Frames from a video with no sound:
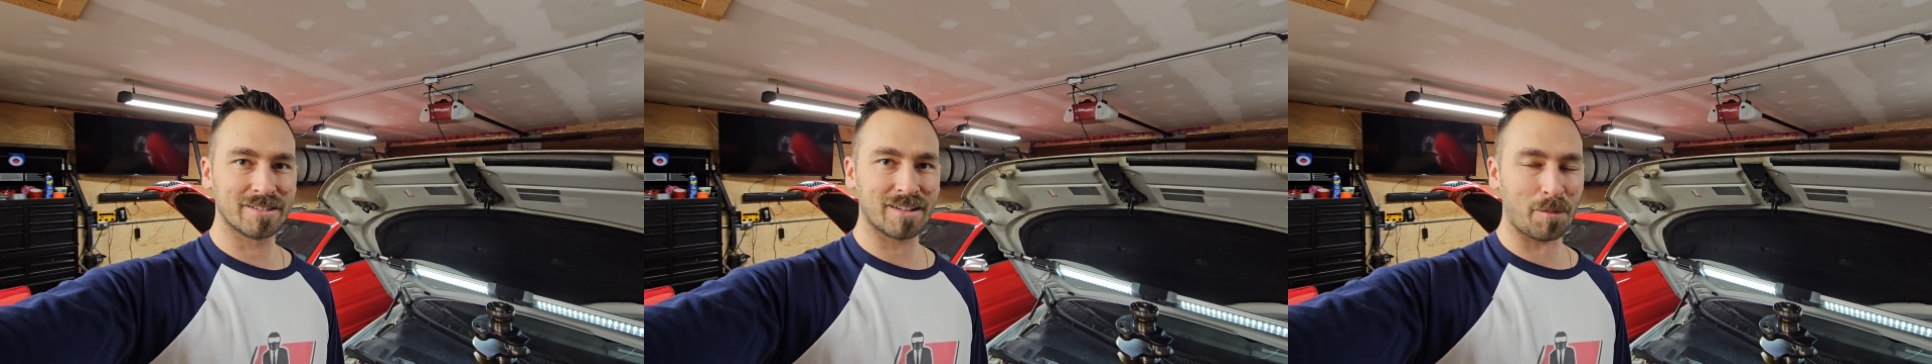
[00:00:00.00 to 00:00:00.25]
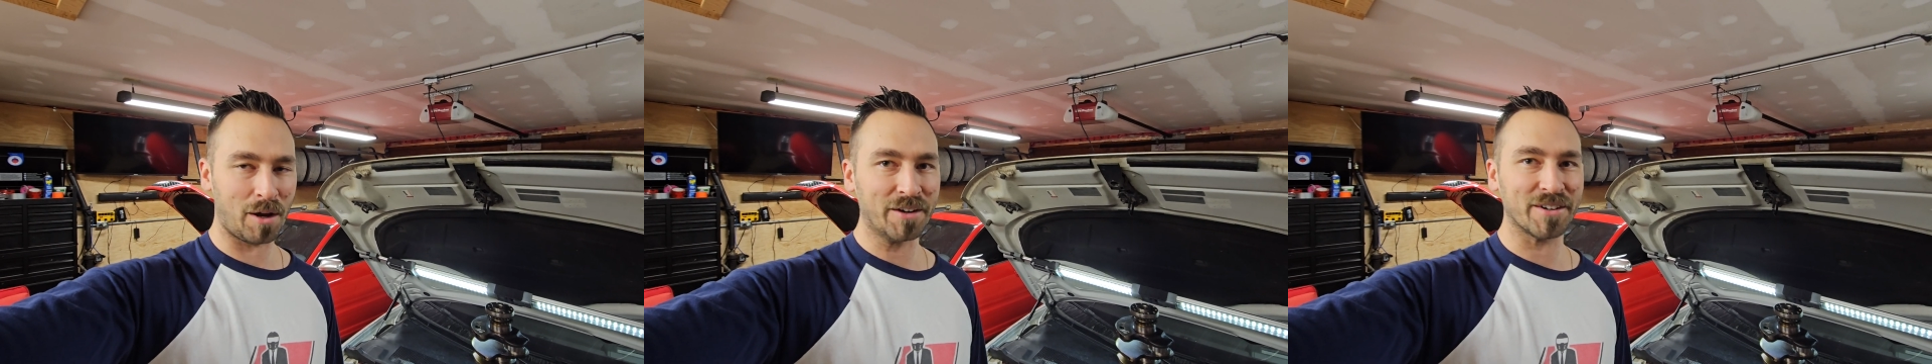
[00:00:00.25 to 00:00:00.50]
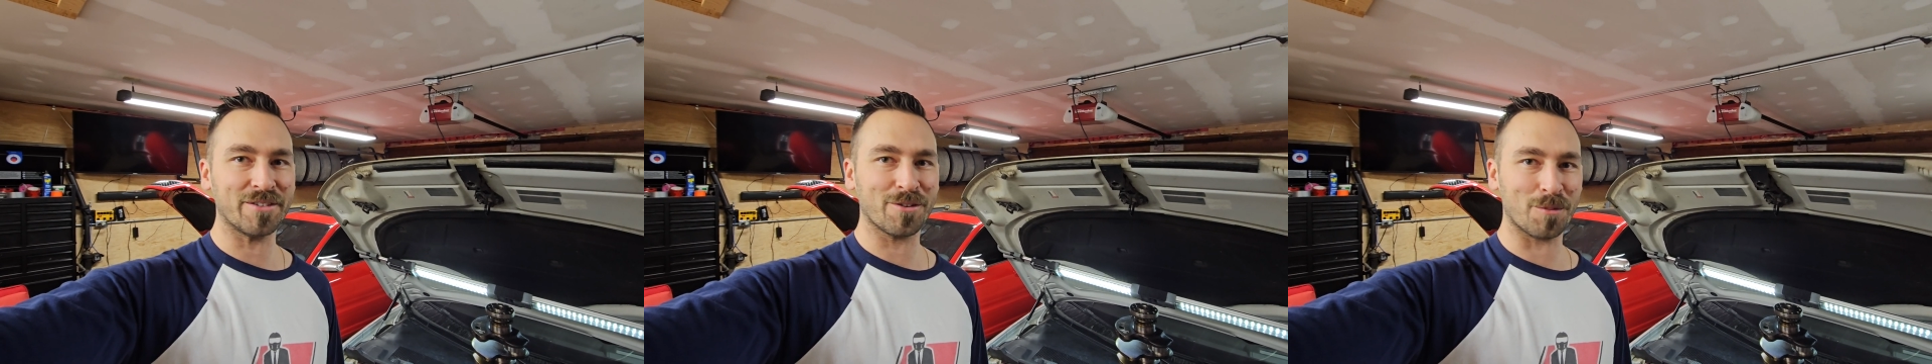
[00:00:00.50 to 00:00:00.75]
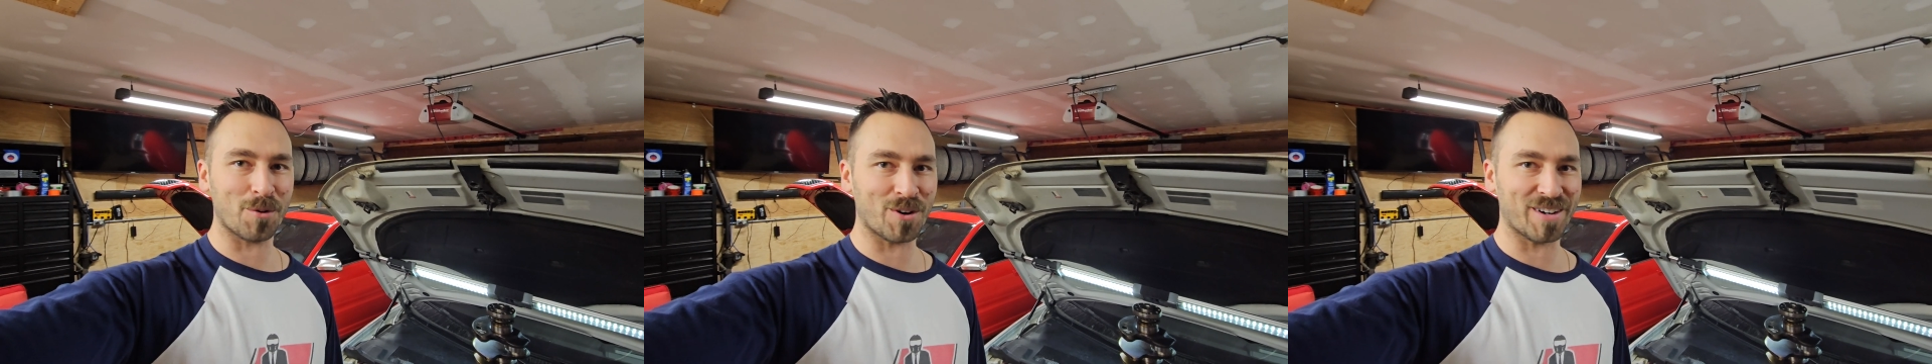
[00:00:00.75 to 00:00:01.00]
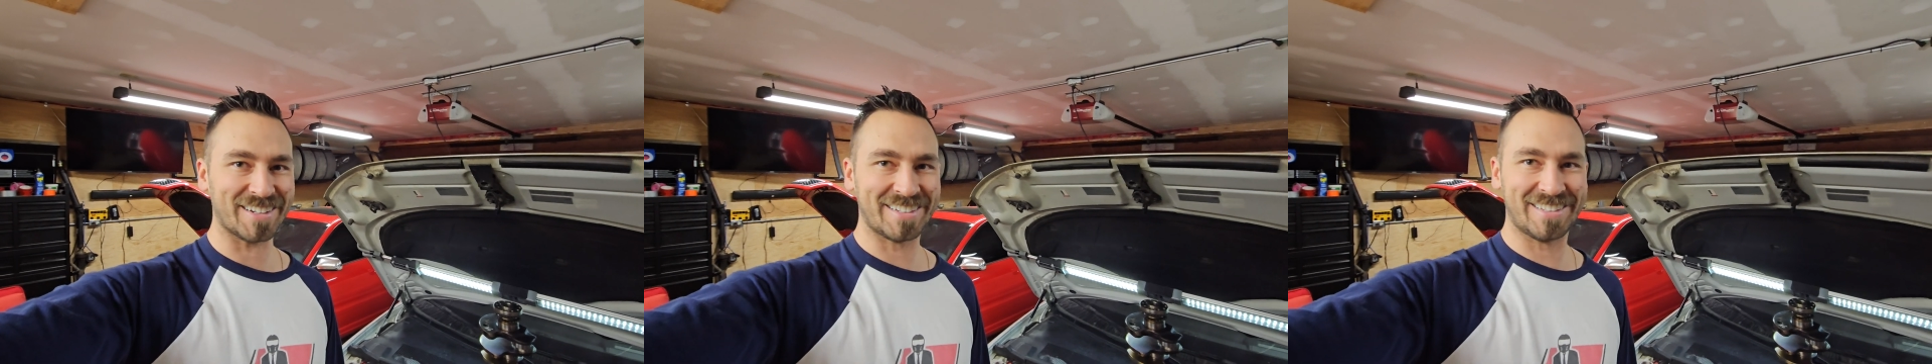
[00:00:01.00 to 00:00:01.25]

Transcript: I'm hungry for more.